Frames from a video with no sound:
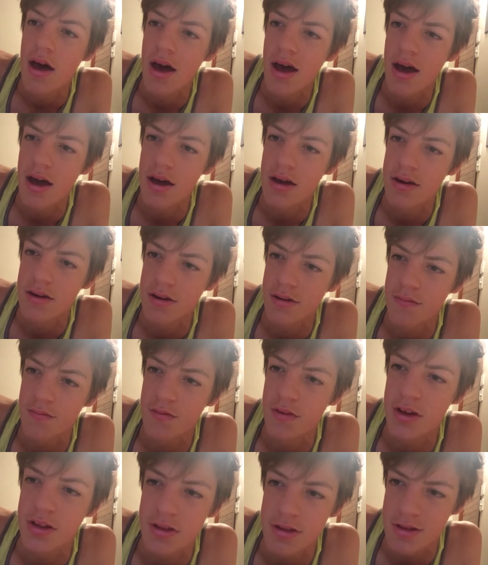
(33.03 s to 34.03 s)
and
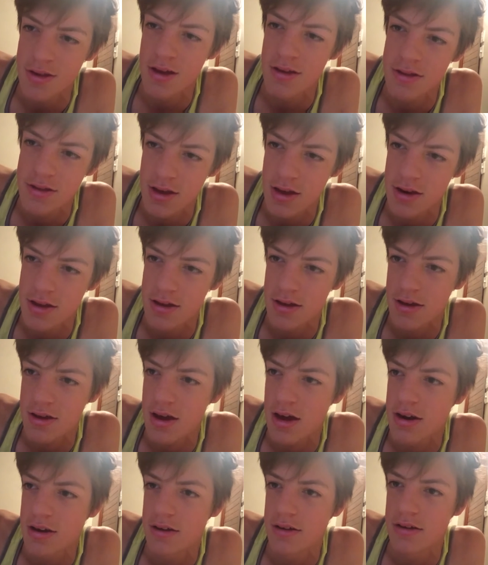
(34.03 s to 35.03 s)
the sunset, it
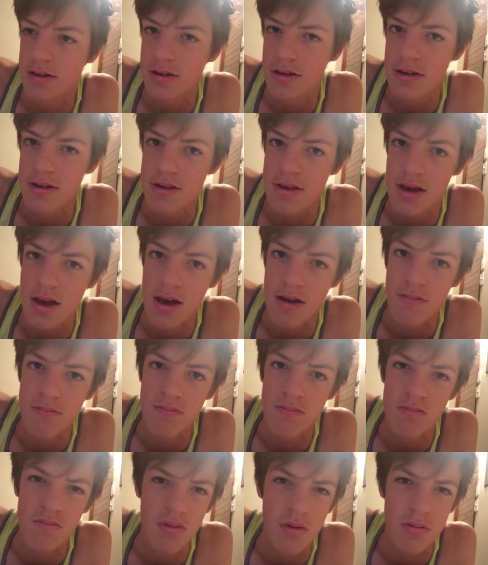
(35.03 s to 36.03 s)
kind of is at
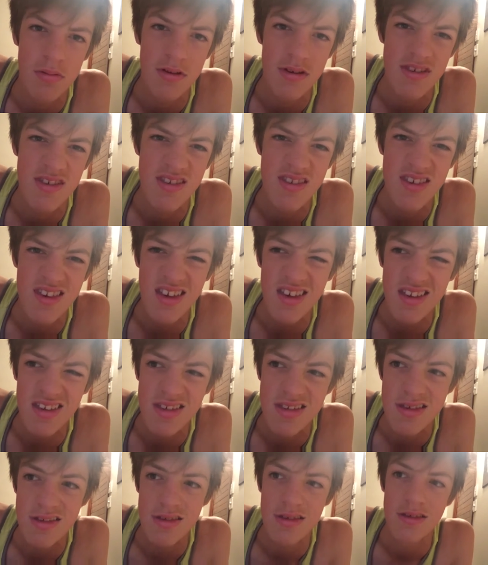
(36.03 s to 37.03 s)
probably
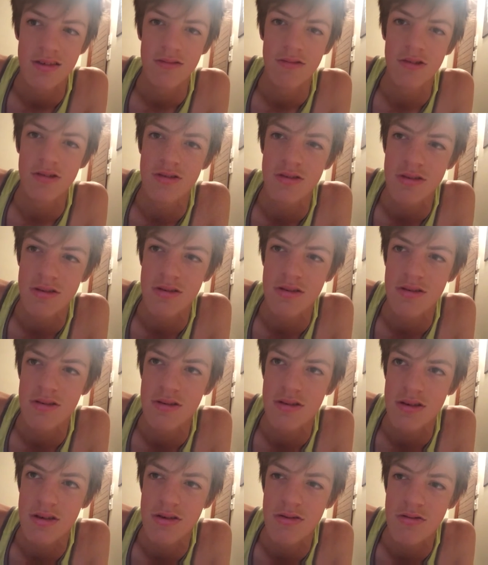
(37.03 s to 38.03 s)
6, which
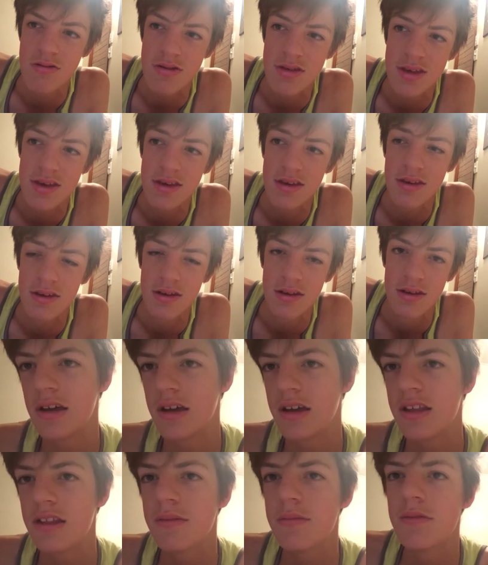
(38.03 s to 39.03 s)
is interesting.
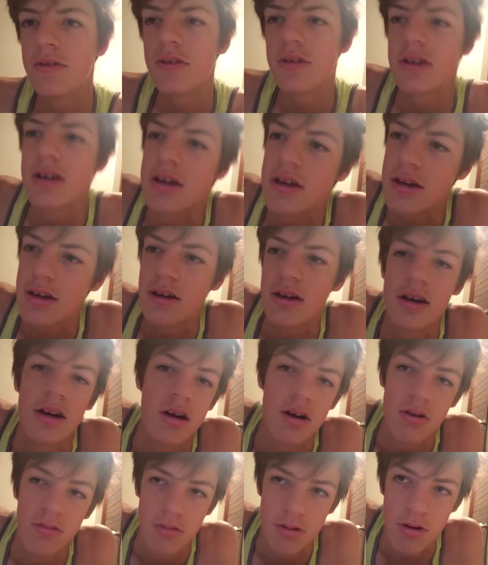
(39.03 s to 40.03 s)
In the morning
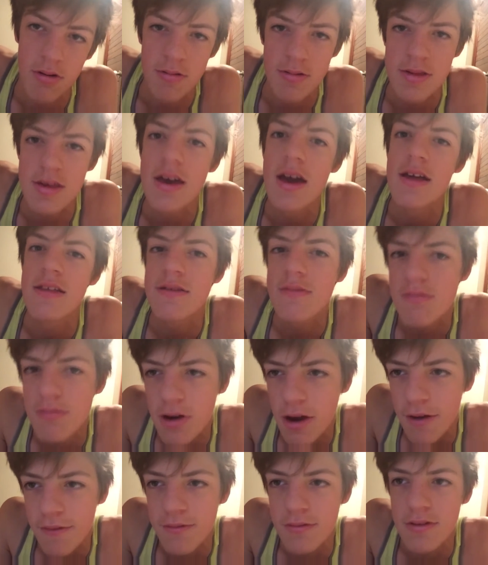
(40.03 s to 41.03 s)
we obviously had some
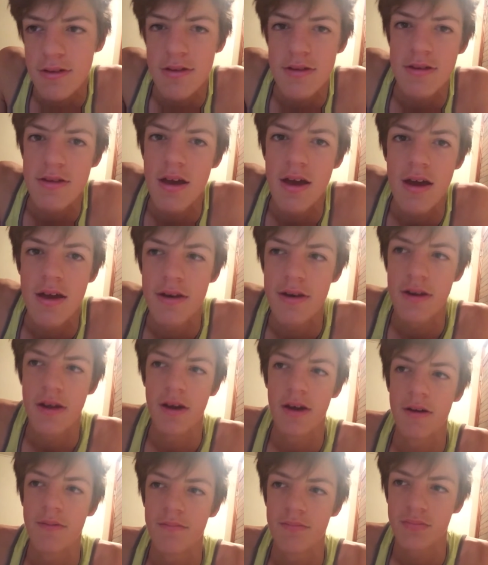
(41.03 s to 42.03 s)
breakfast, and
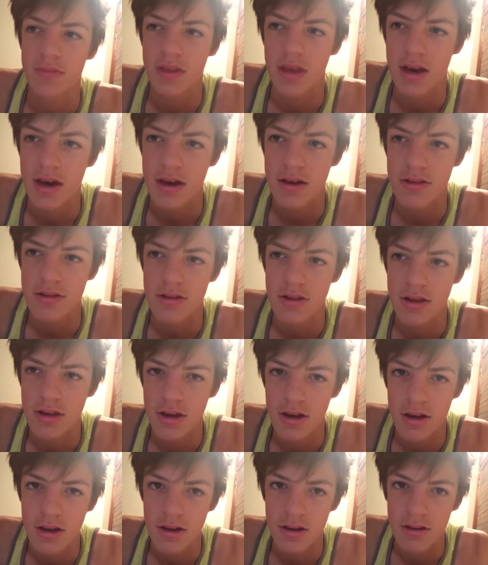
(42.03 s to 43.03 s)
I
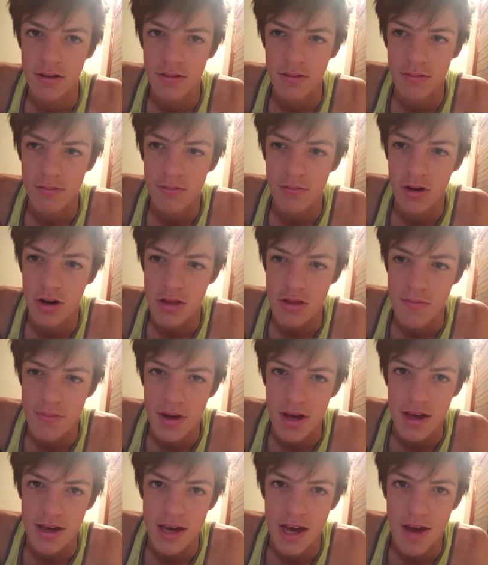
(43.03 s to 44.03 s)
actually wanted to
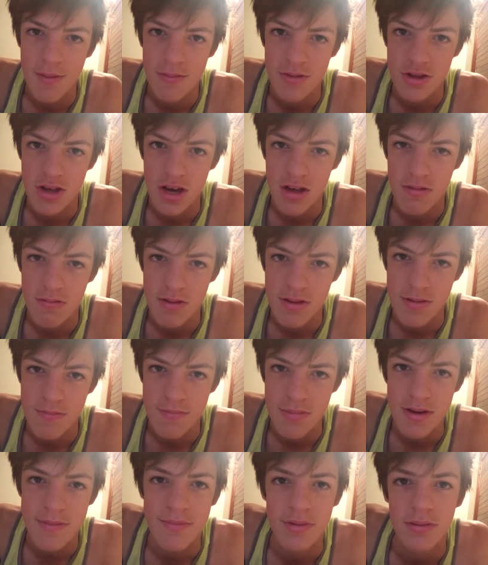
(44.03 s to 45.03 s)
play a game of chess with
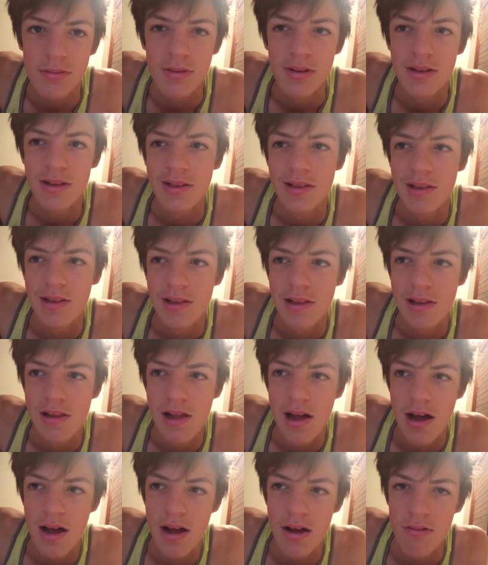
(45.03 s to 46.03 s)
some people,
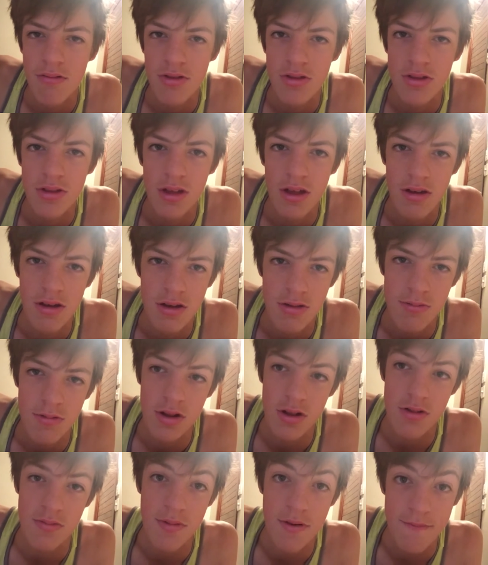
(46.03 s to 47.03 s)
as
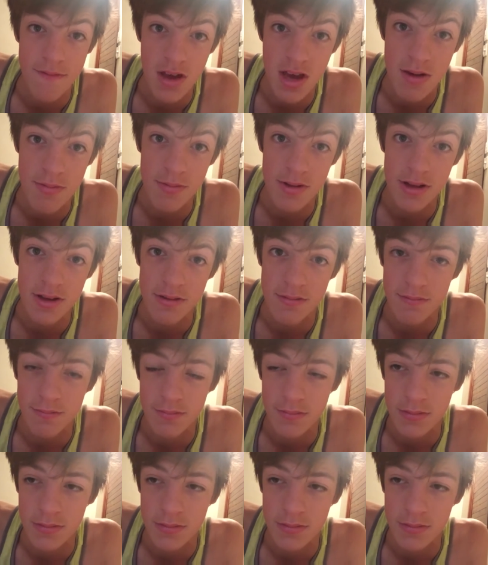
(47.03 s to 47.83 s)
well as my family,